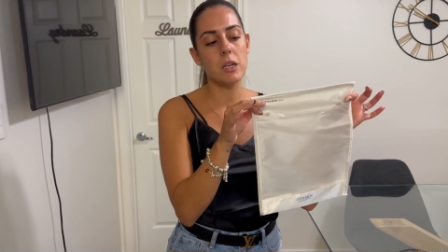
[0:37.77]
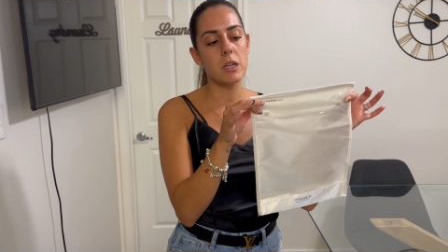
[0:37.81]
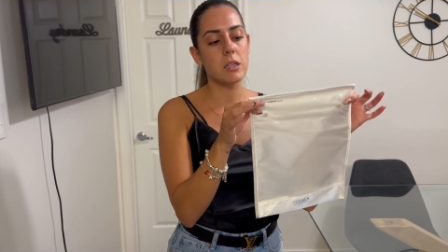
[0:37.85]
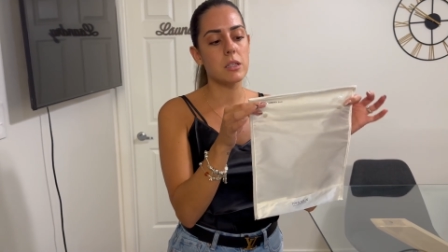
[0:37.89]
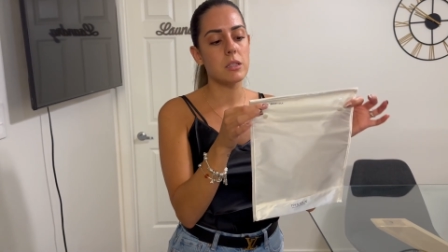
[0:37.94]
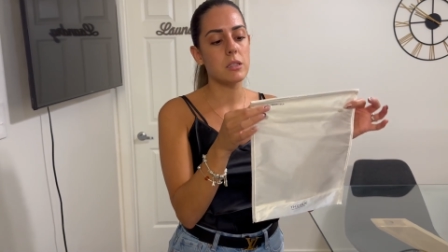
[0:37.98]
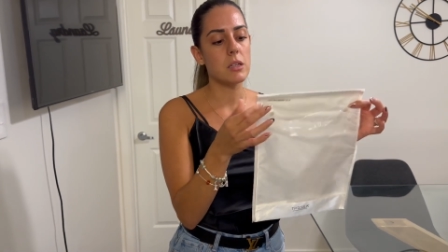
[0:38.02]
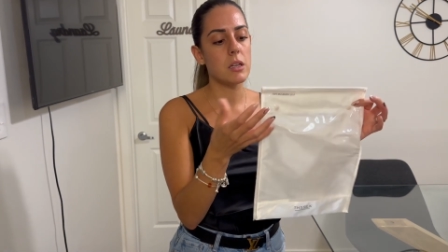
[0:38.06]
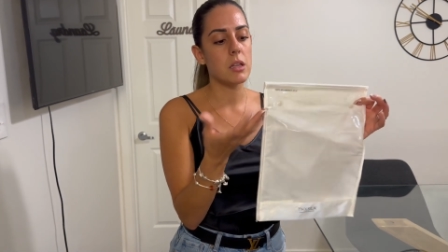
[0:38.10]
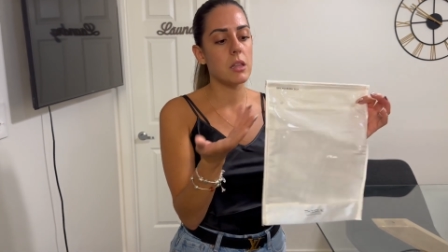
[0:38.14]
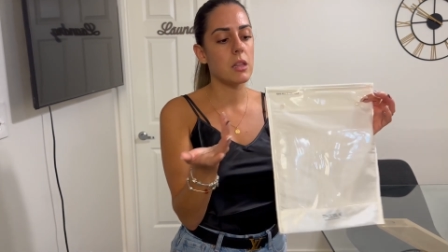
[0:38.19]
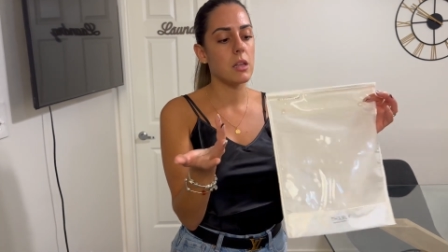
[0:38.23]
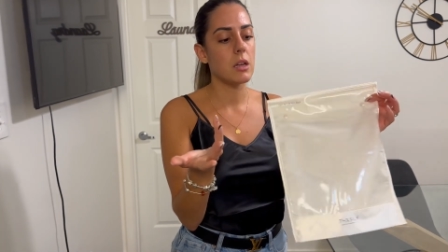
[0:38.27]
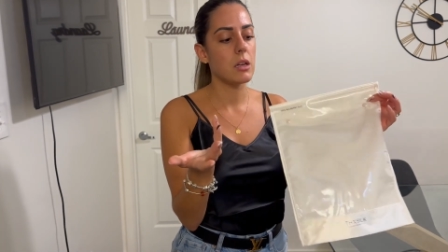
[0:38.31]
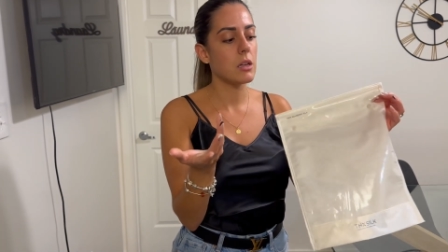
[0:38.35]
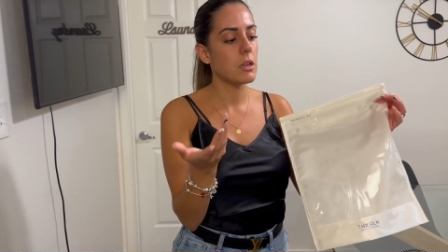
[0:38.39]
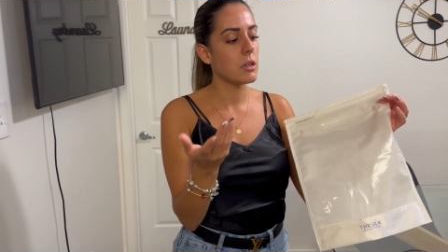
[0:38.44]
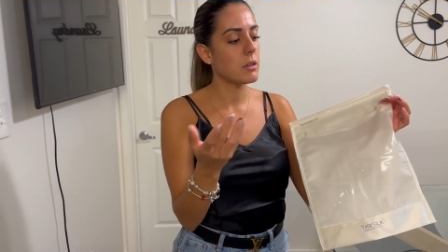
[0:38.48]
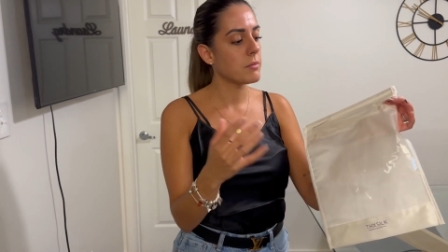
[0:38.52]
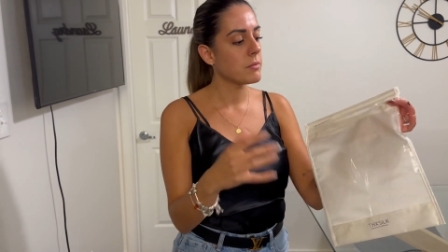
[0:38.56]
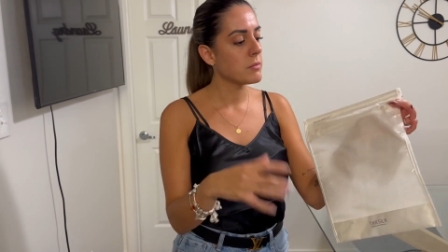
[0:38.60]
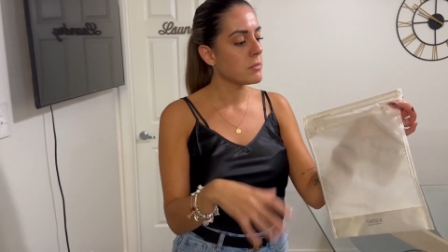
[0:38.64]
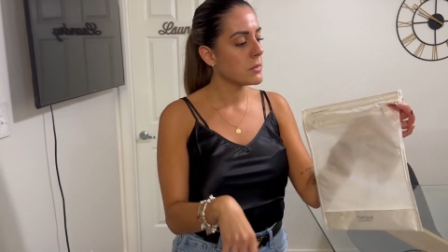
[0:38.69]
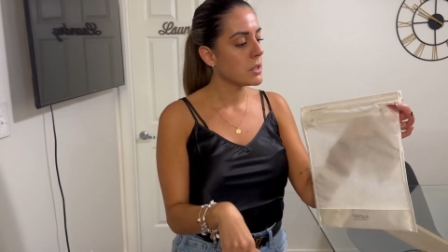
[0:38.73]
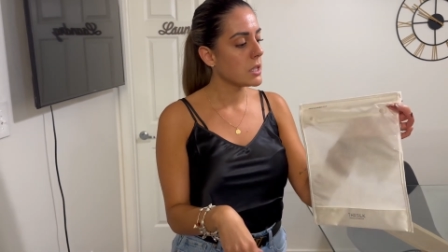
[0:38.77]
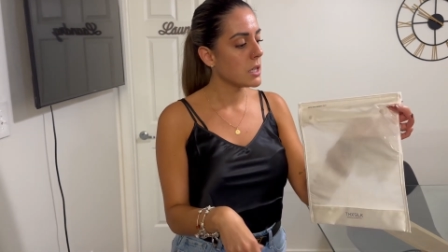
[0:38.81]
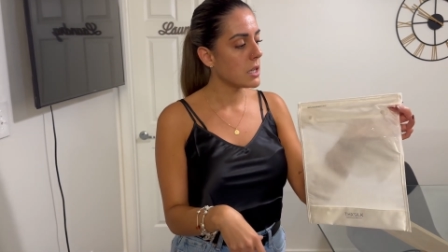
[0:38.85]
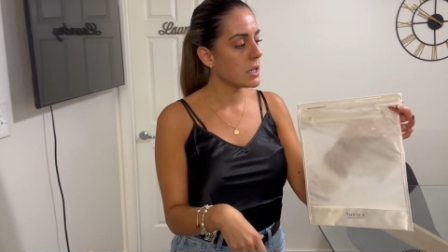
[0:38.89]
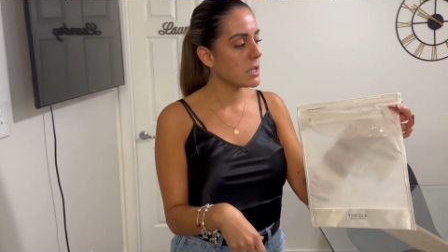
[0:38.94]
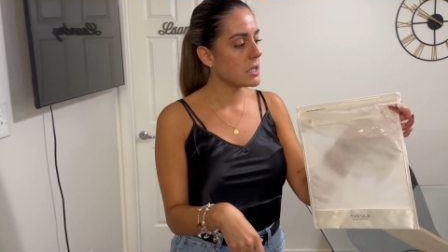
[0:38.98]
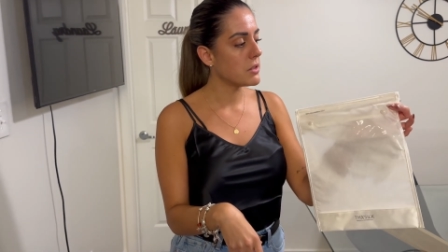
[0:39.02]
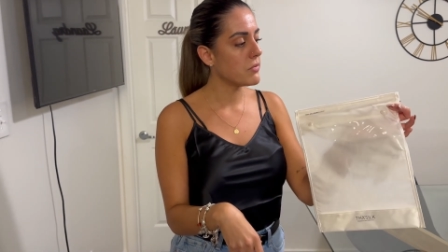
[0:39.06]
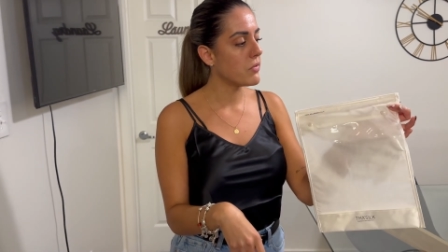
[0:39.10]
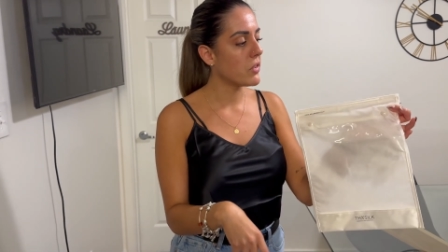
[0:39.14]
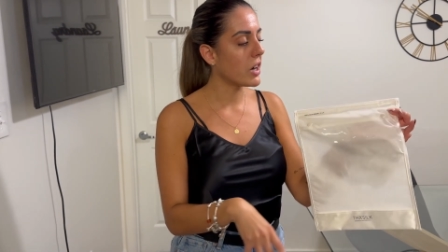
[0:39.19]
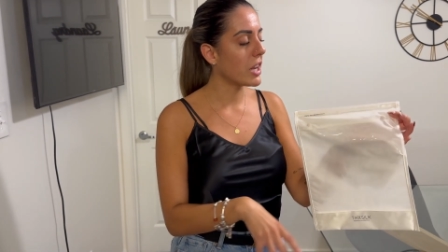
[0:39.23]
else i think it
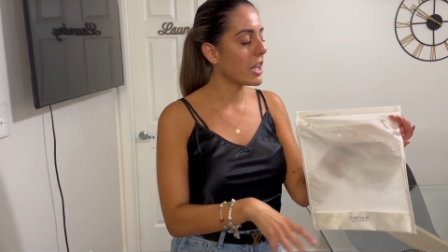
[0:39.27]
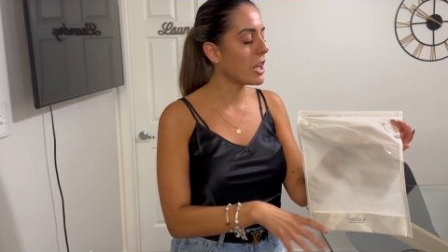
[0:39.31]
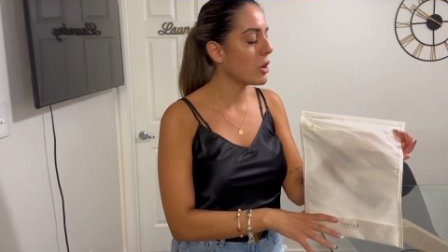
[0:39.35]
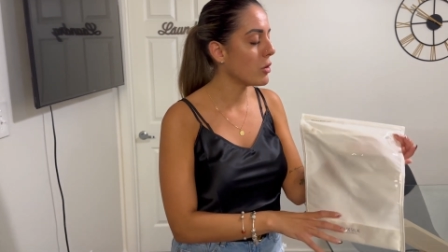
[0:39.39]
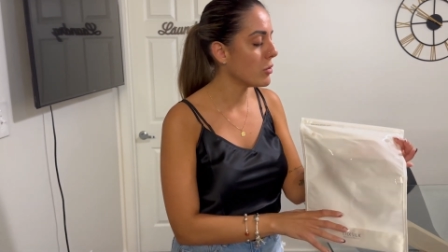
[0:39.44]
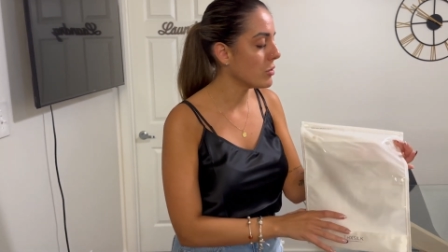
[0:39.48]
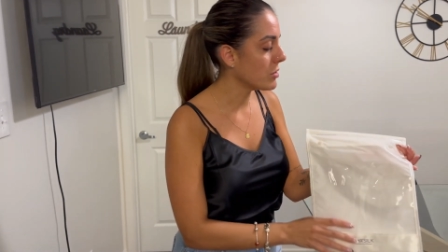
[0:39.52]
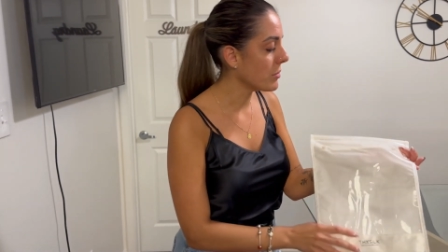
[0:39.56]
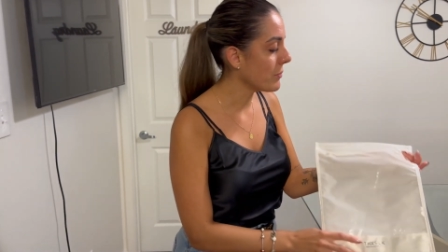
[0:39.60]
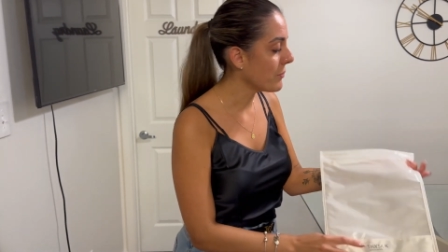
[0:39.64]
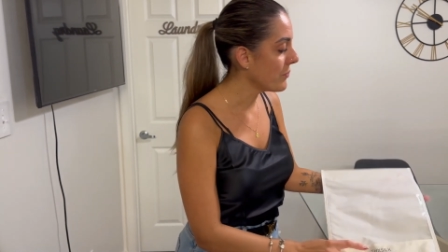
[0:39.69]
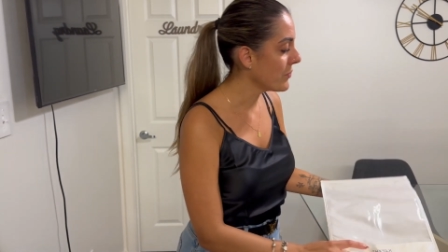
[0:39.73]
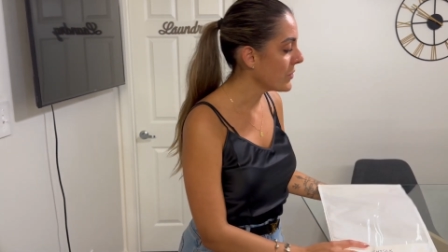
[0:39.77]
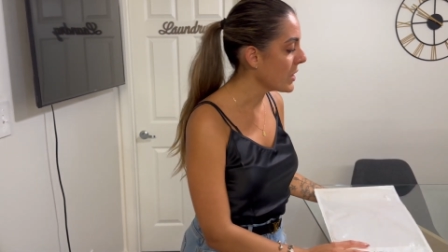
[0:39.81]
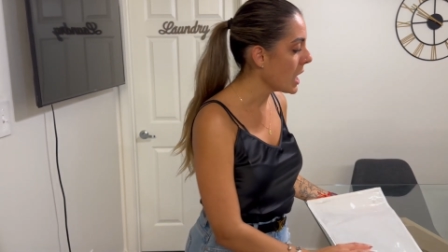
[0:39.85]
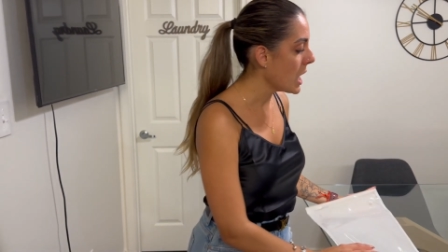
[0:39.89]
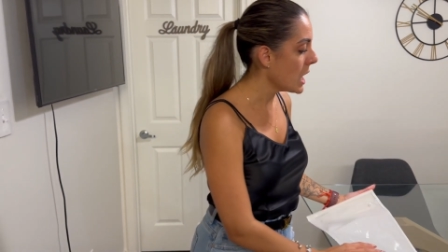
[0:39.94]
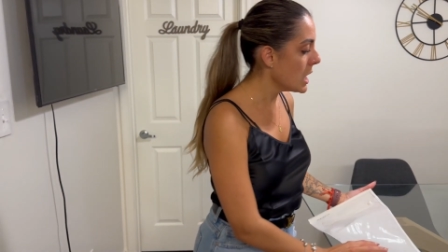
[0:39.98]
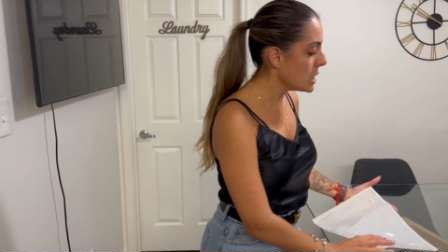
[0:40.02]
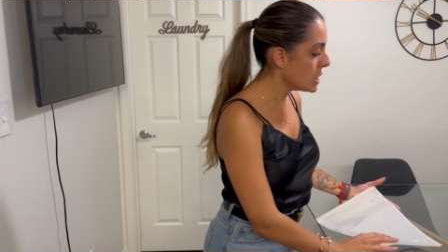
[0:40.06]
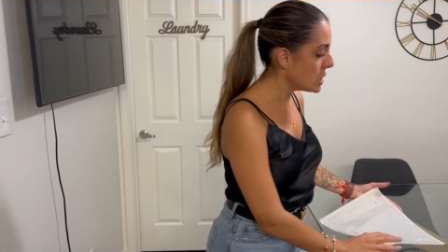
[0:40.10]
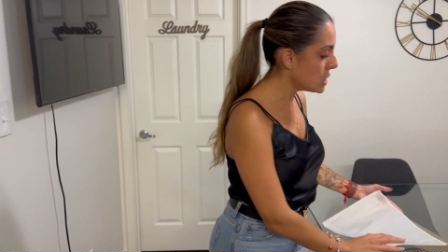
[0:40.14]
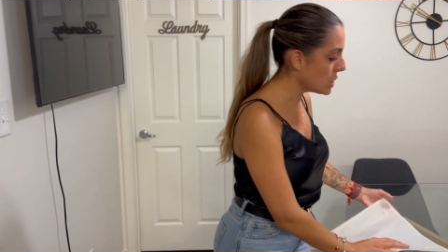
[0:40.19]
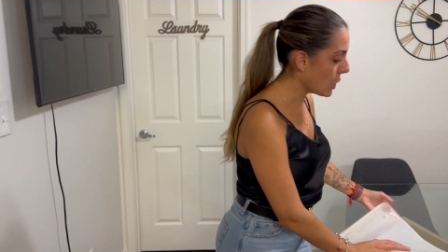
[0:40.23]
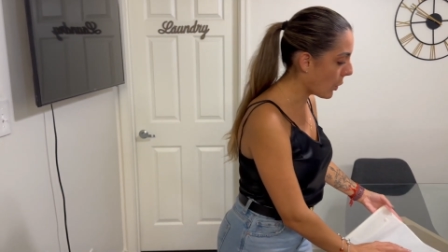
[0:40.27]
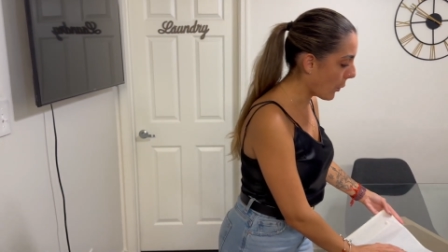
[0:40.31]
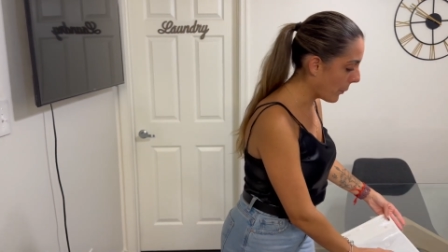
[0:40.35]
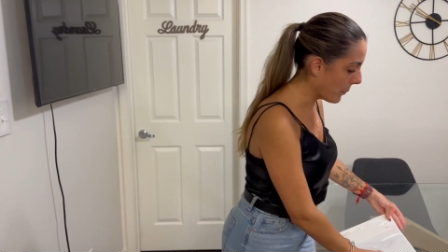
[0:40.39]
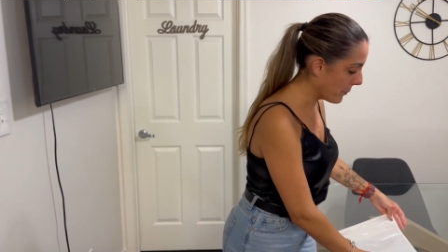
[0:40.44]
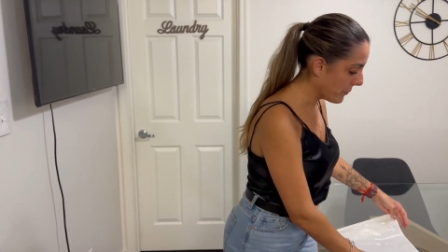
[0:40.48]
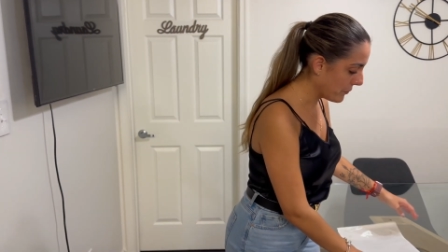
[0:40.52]
is very cute so